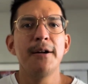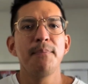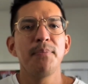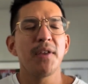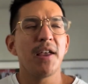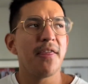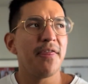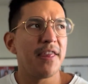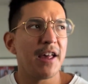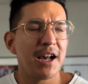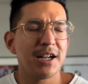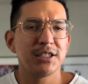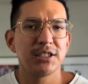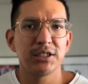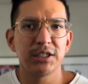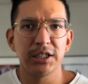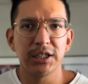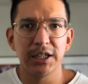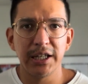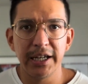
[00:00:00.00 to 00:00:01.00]
And that's
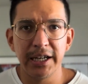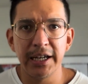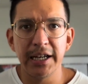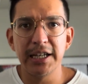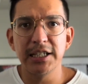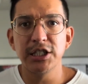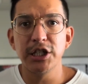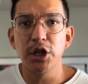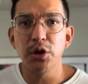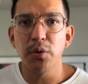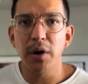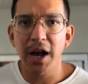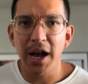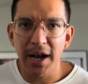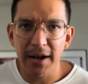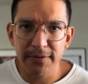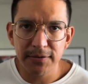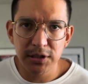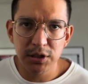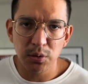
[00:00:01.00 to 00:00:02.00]
the thing, is you
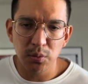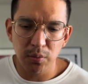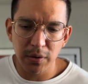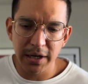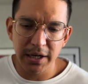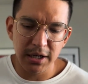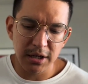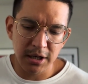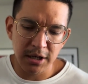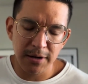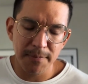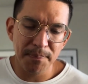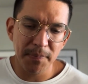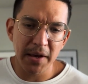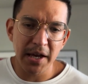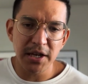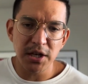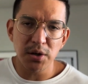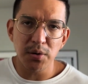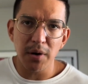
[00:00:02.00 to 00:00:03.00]
have to wake up
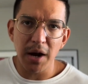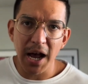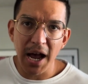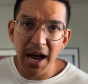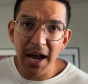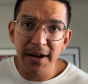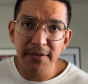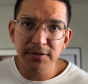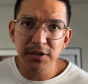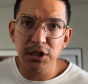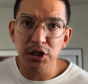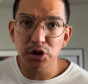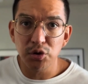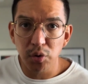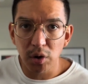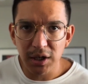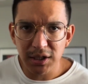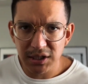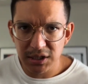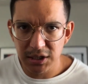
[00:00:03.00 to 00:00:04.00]
and you have to
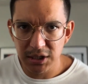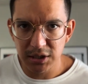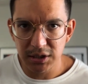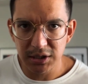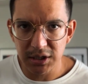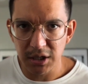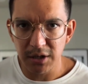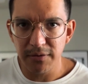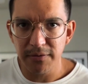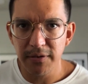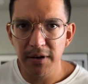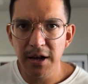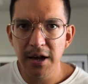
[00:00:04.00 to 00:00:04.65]
trust yourself.